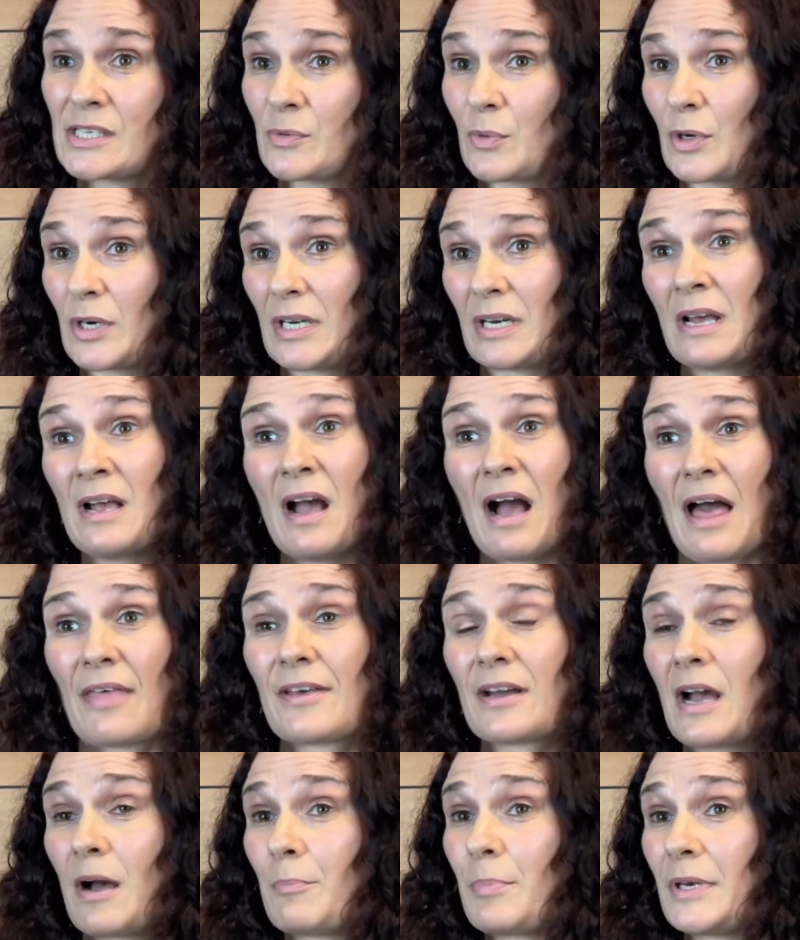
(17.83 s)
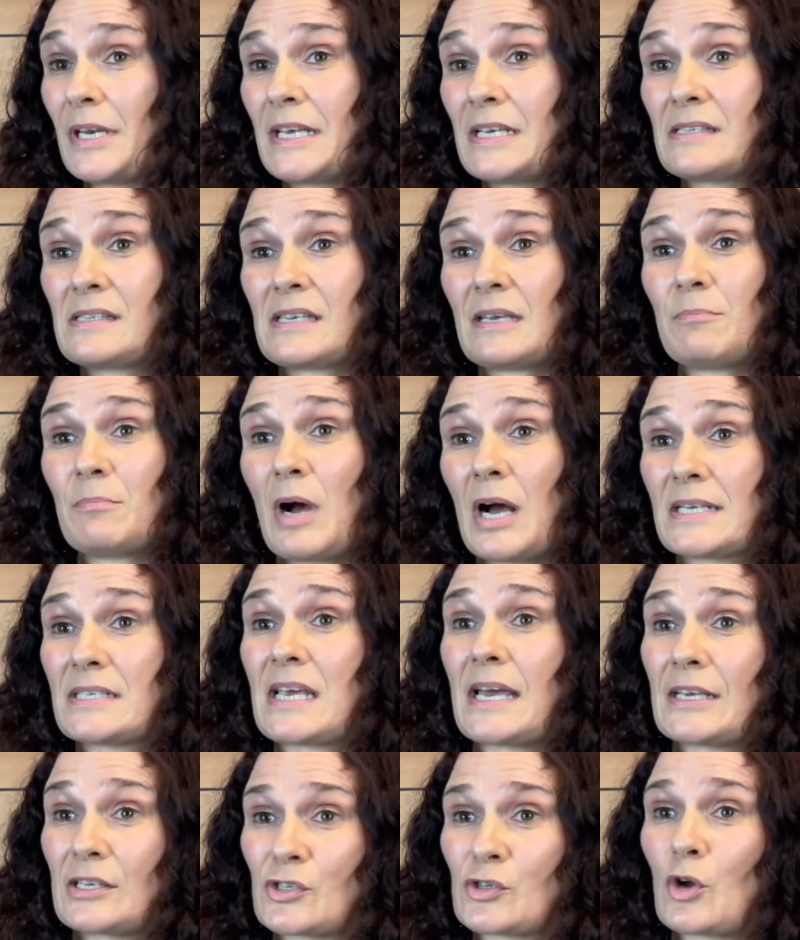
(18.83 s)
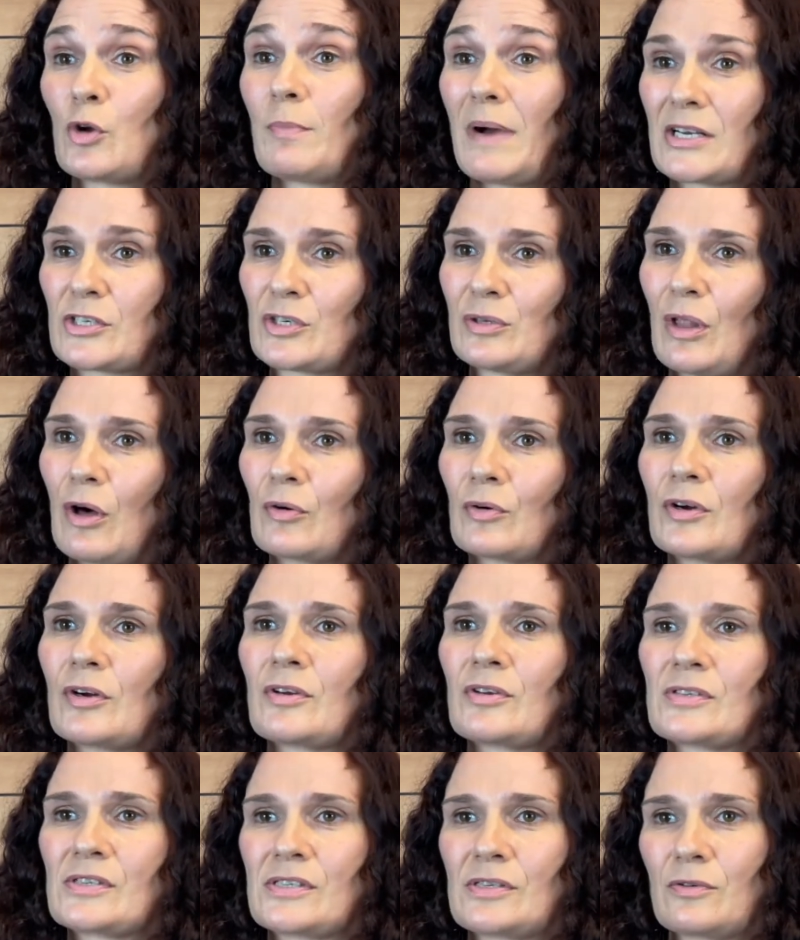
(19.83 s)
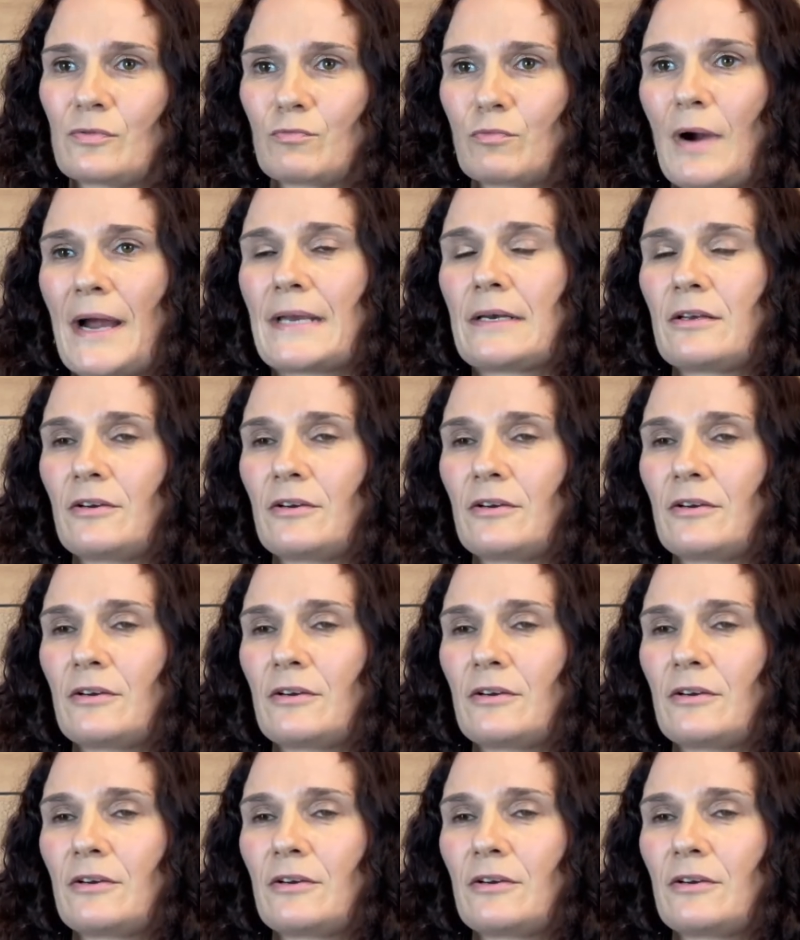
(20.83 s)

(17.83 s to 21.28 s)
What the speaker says: where at other companies it might take so much longer because the rate